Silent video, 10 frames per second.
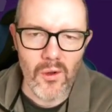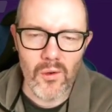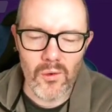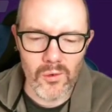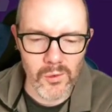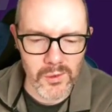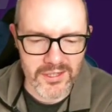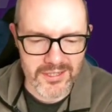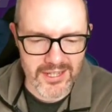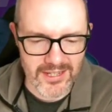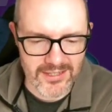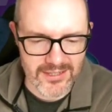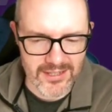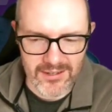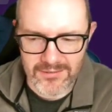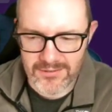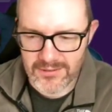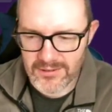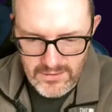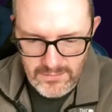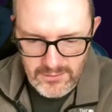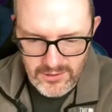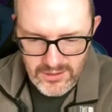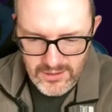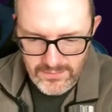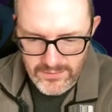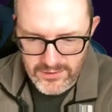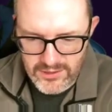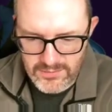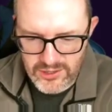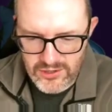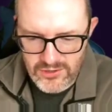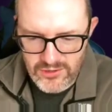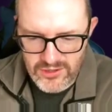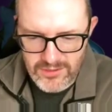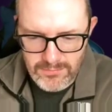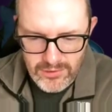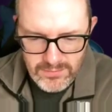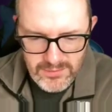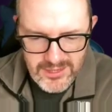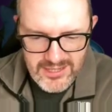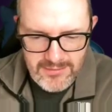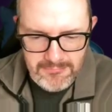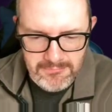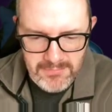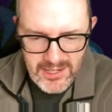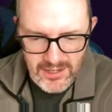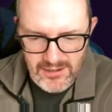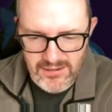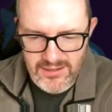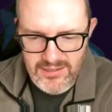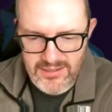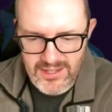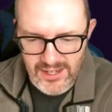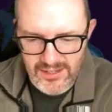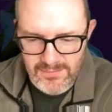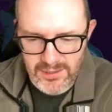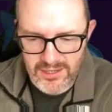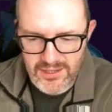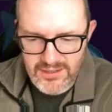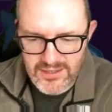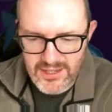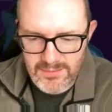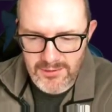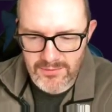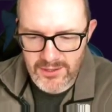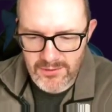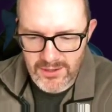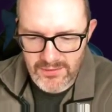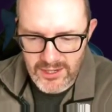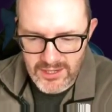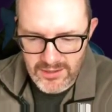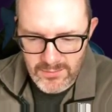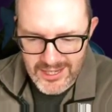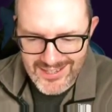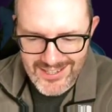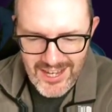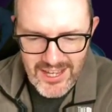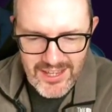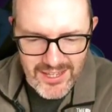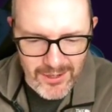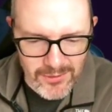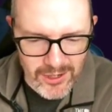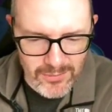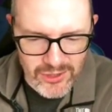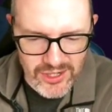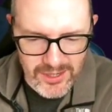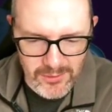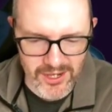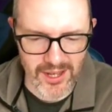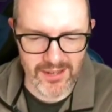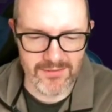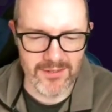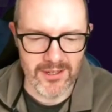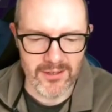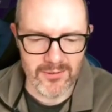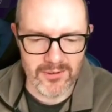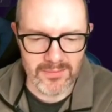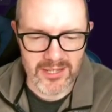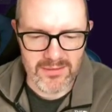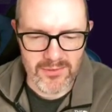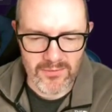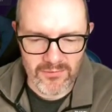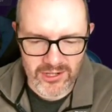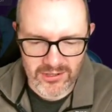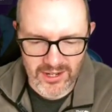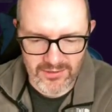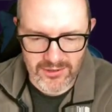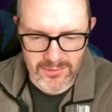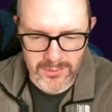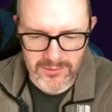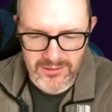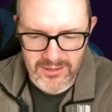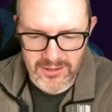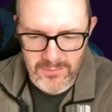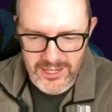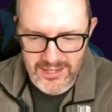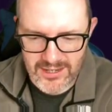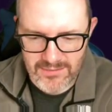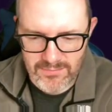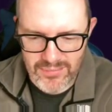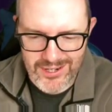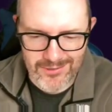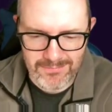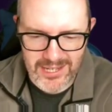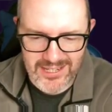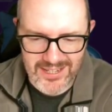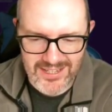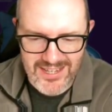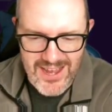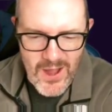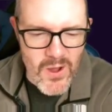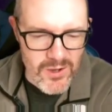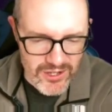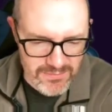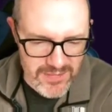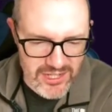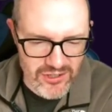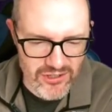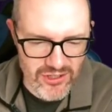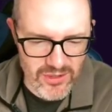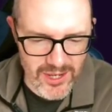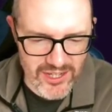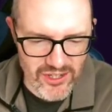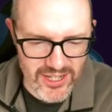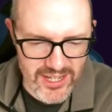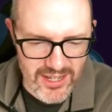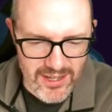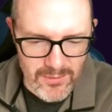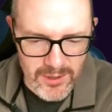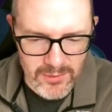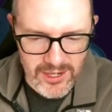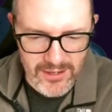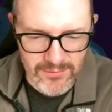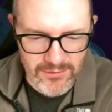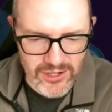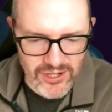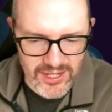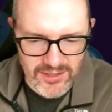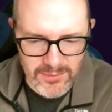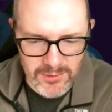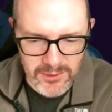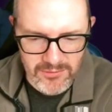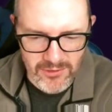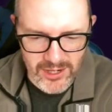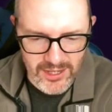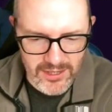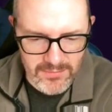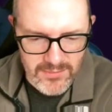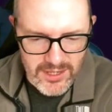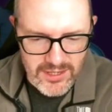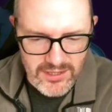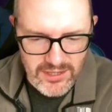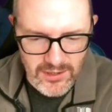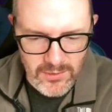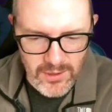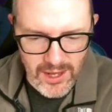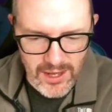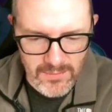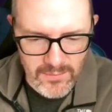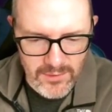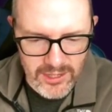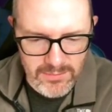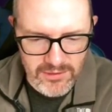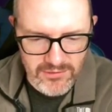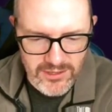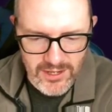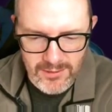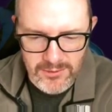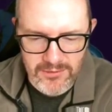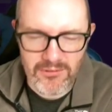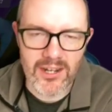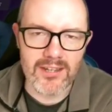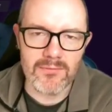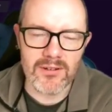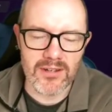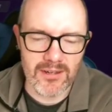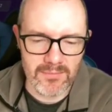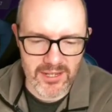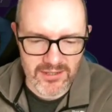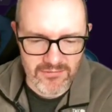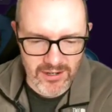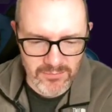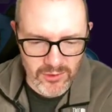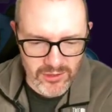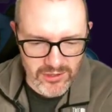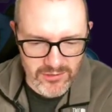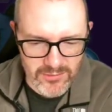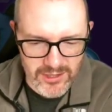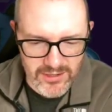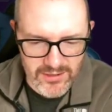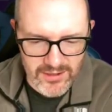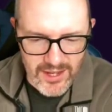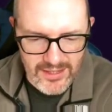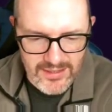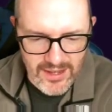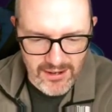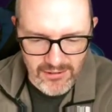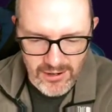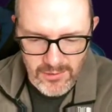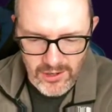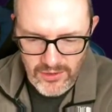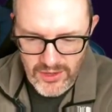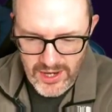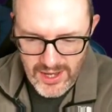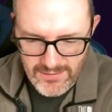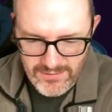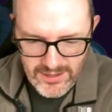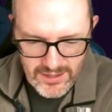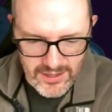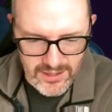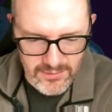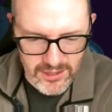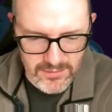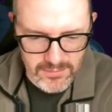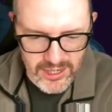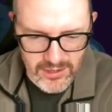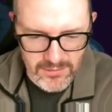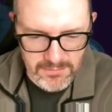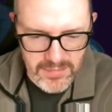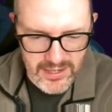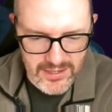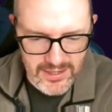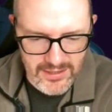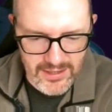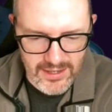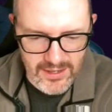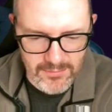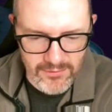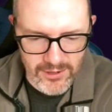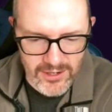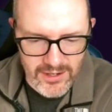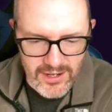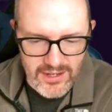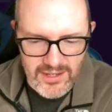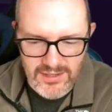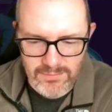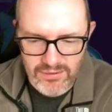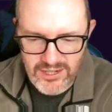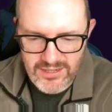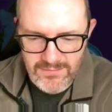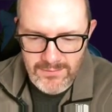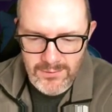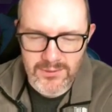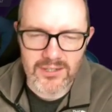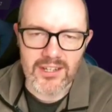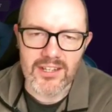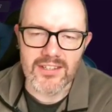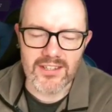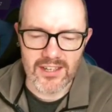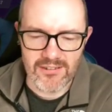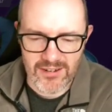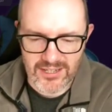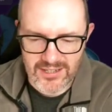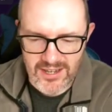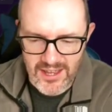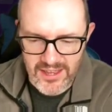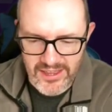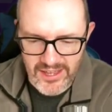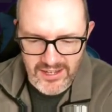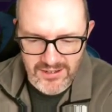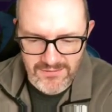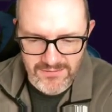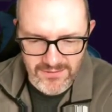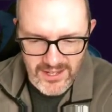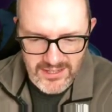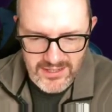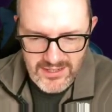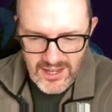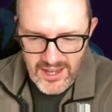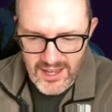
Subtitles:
Oh, it's tense stuff. Right, we're looking at our first substitutions. The problem is Millar is knackered, but I can't take him off. I don't have any other wingers. The only option I would have would be to move Russell out to the wing and bring on Benedetti, which I might just do, actually. We want to have fresh legs. We want to run at them. So we're going to put Russell out on the right, where he can play as a Randoja. We've got Cantero on the left, and we're going to bring on Benedetti up front as a pressing forward to harass their defence.